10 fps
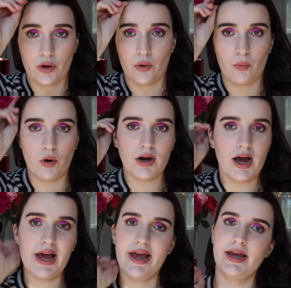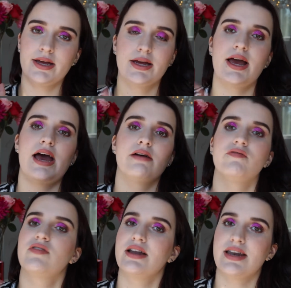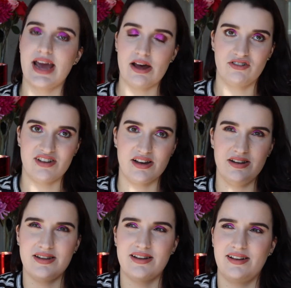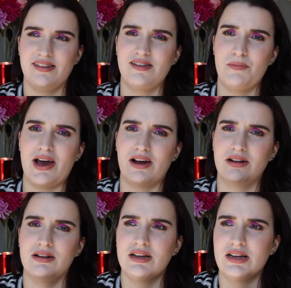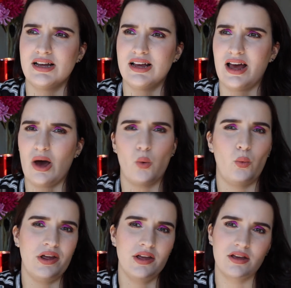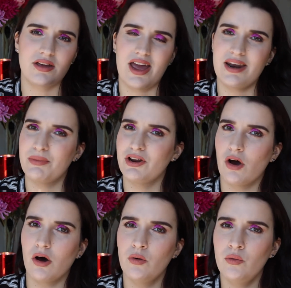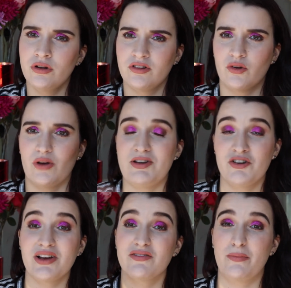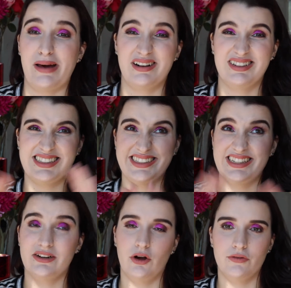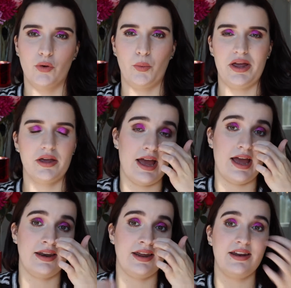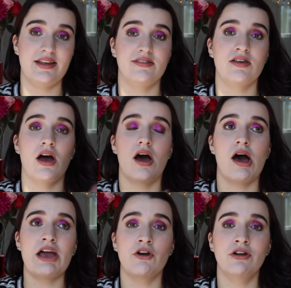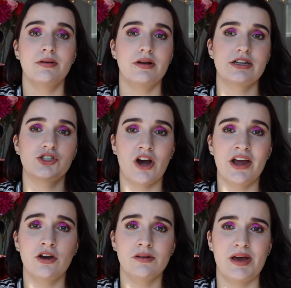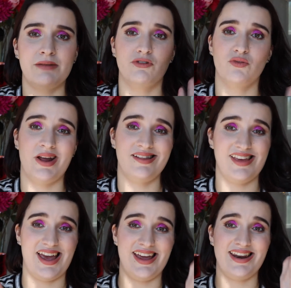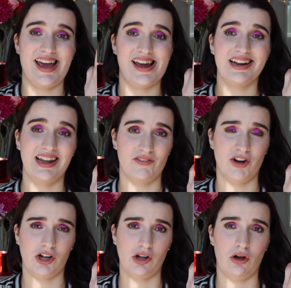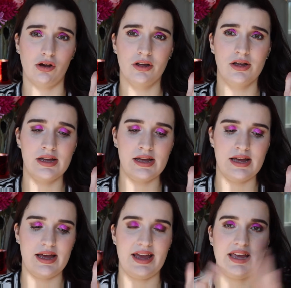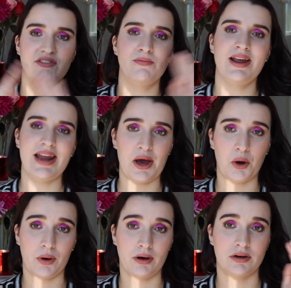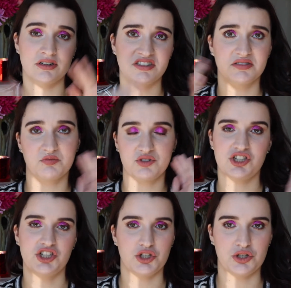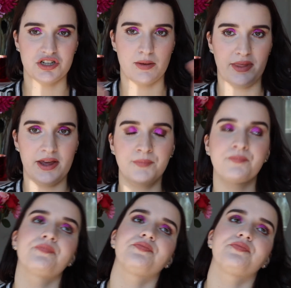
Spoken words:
what I have now done, and this is about a week and a bit old, so I've been doing it for about a little over a week, and it is, I try and go to bed between 10 and 11 o'clock. It gives me an hour to do something.